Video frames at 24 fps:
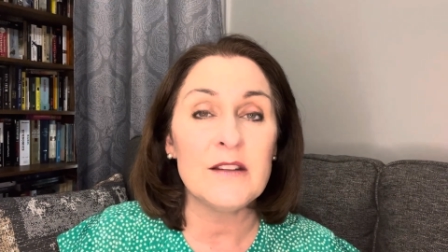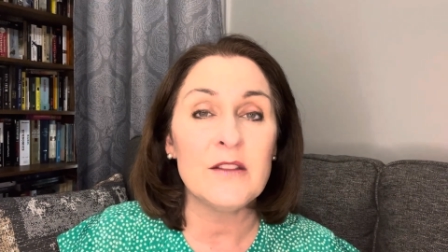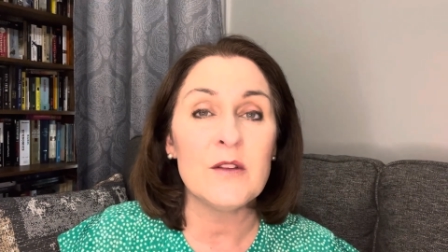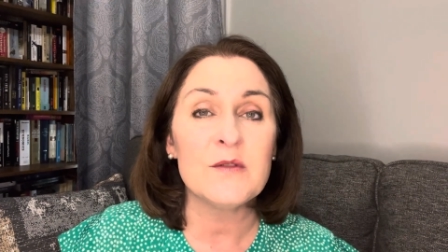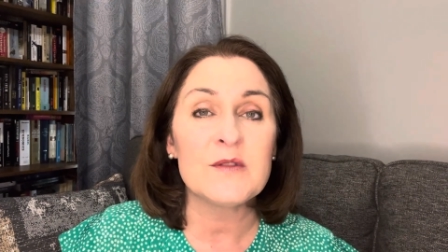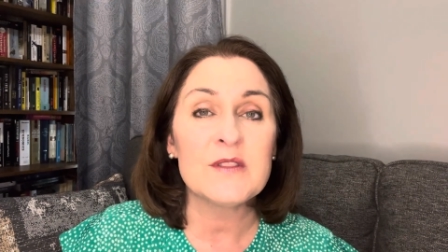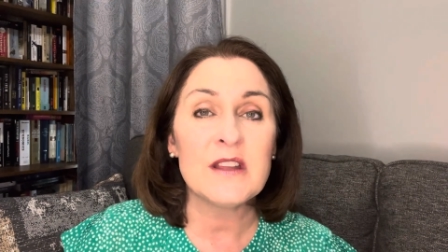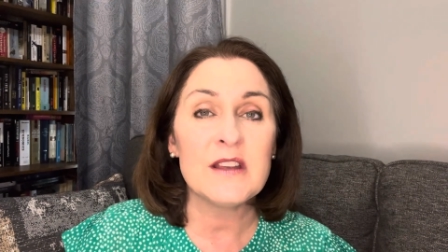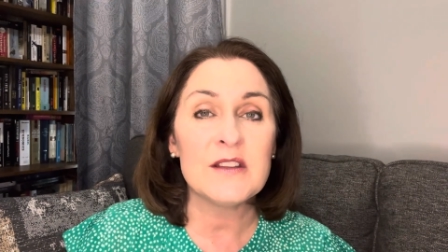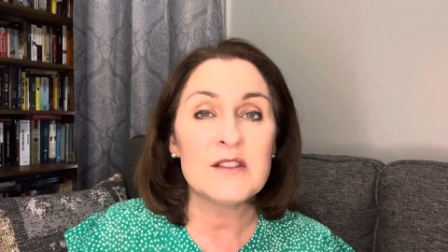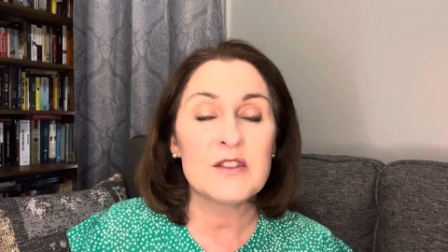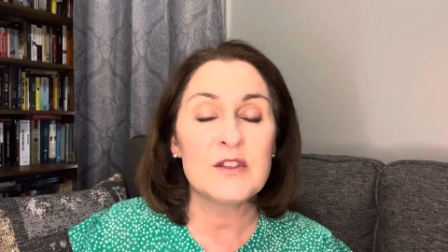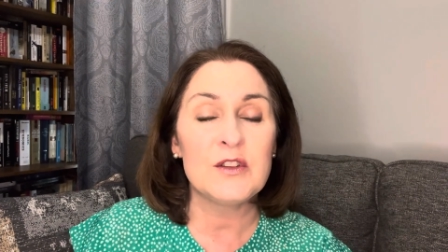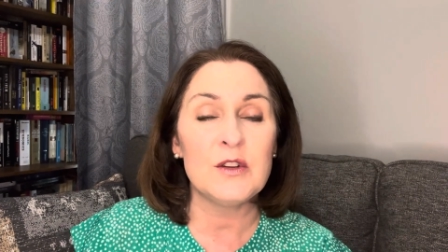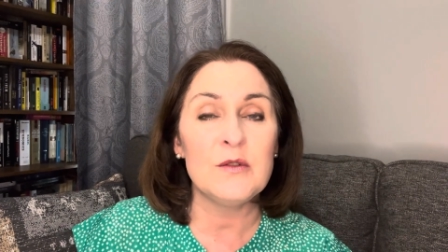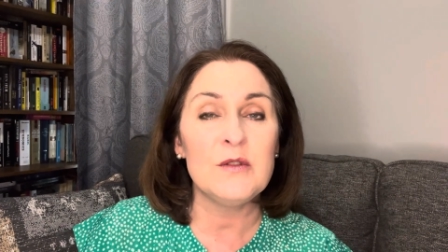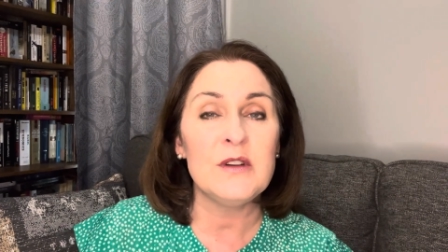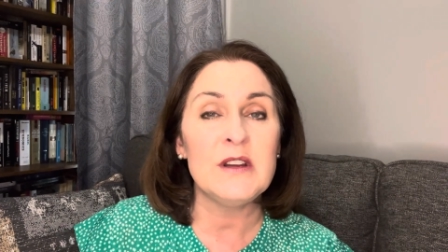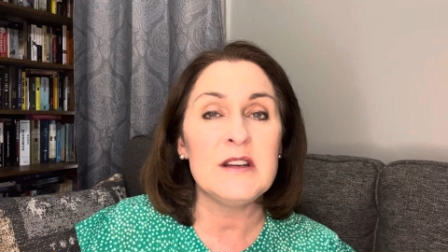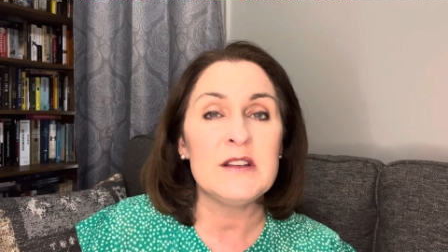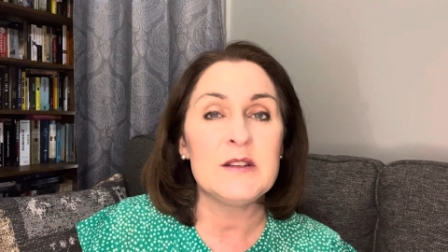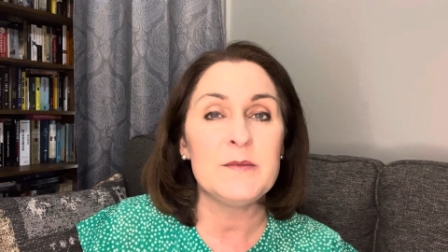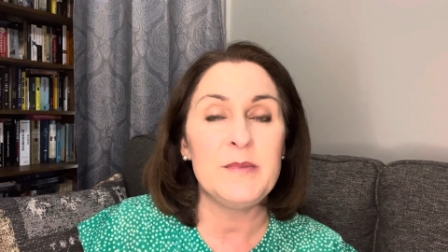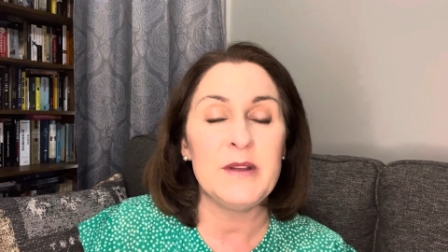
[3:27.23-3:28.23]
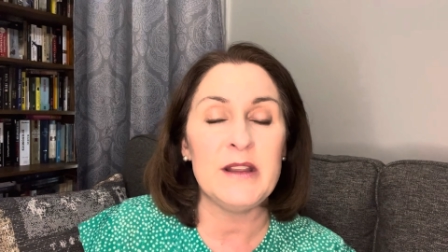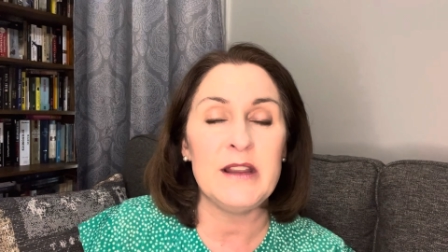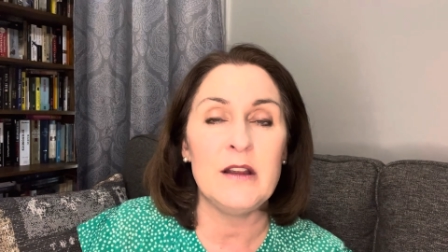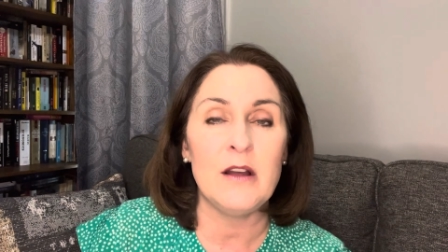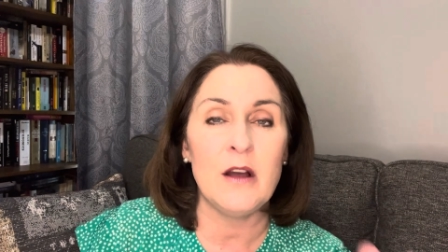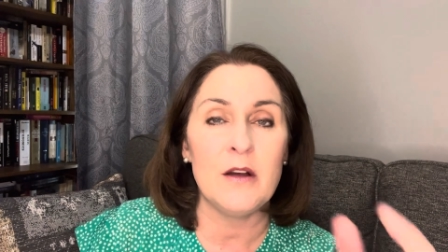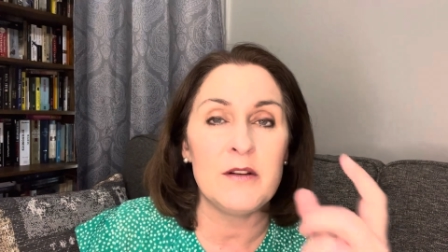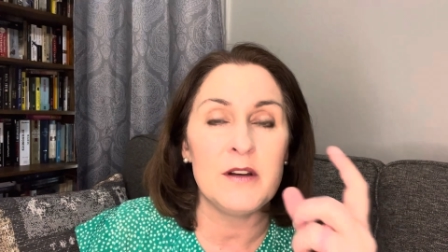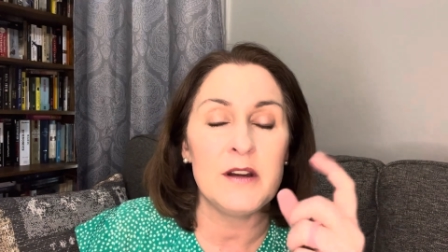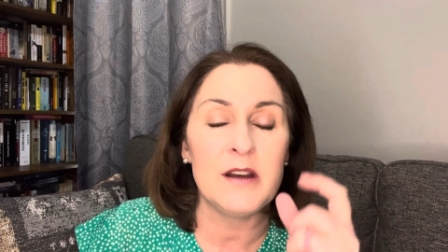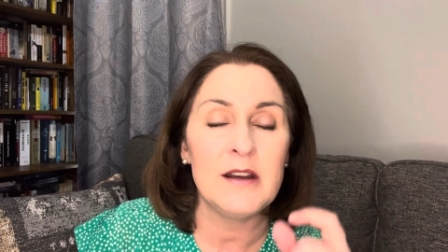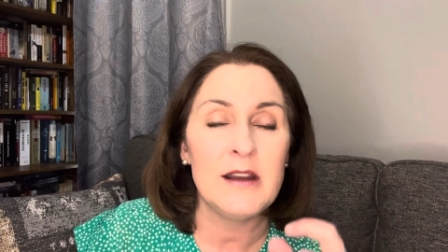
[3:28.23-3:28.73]
those kids do need to be
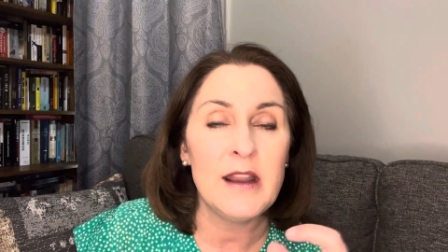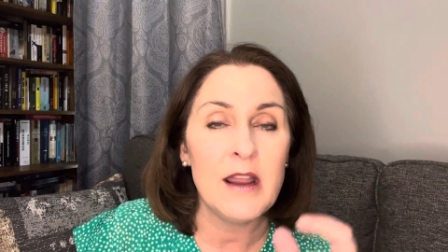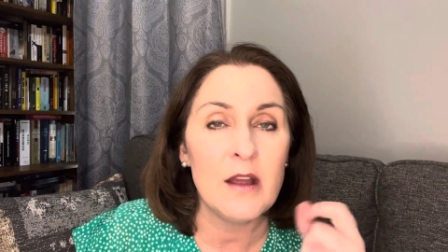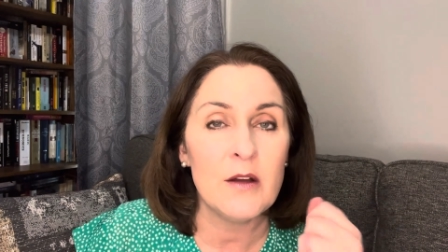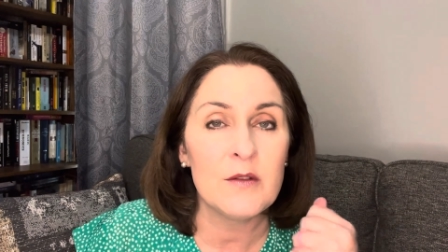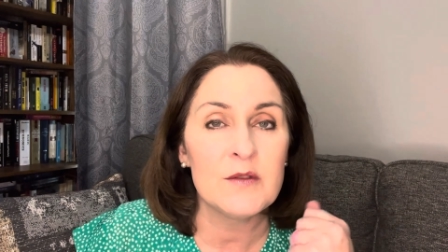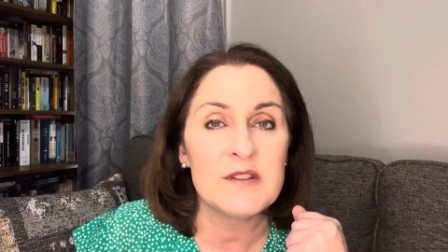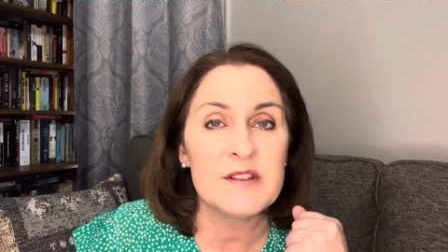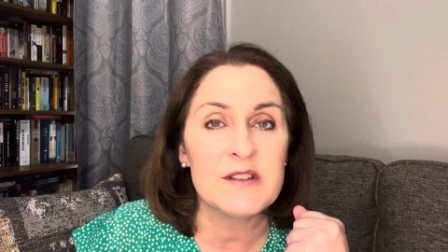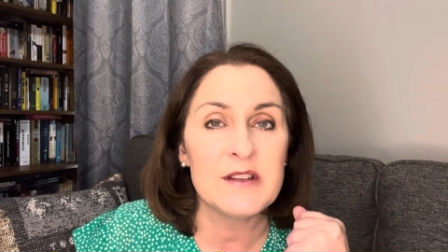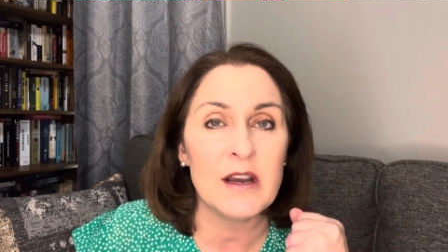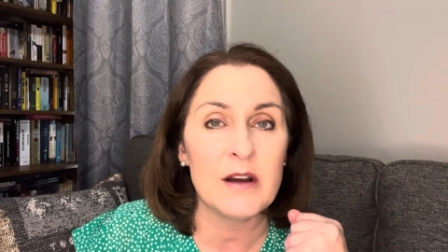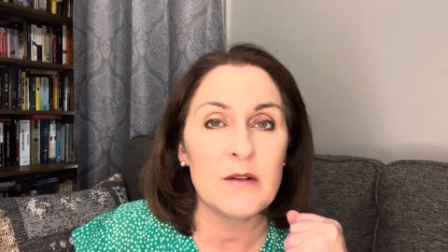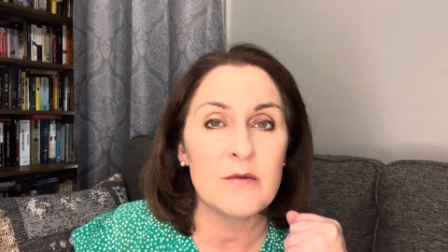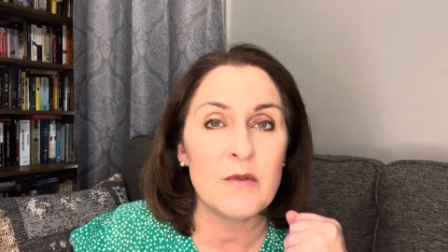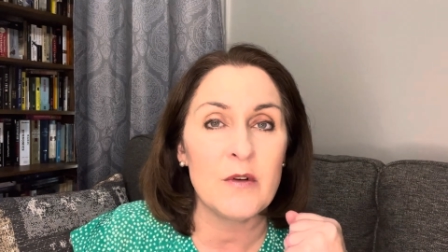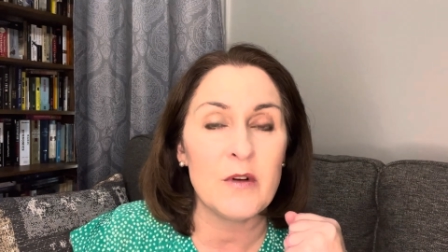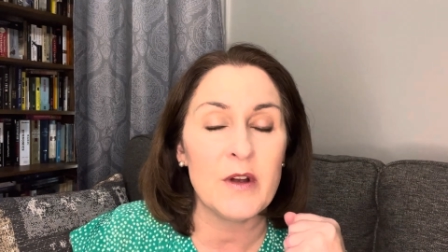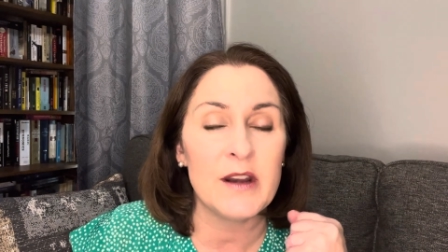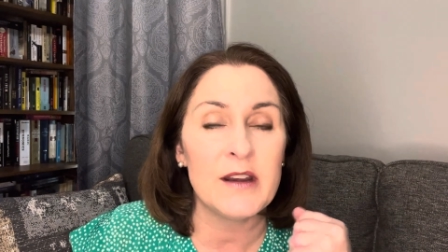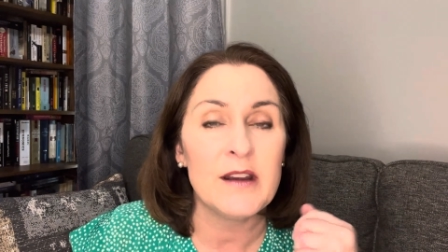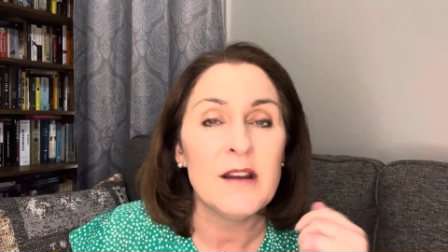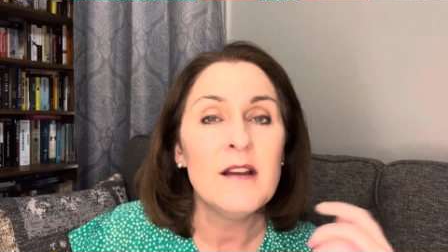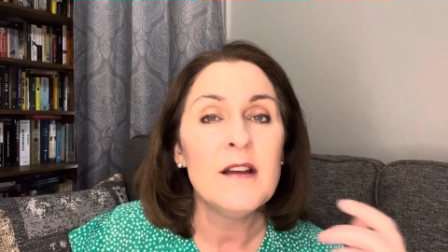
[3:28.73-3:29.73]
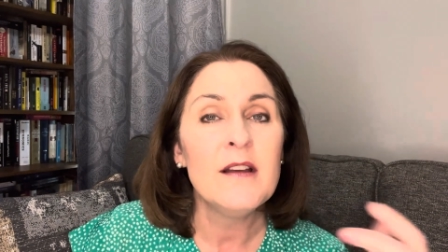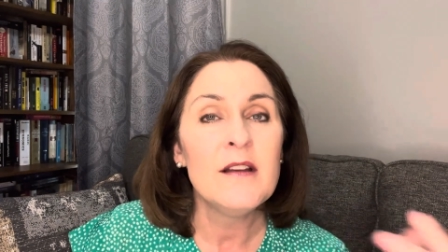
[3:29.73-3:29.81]
on an inhaled steroid,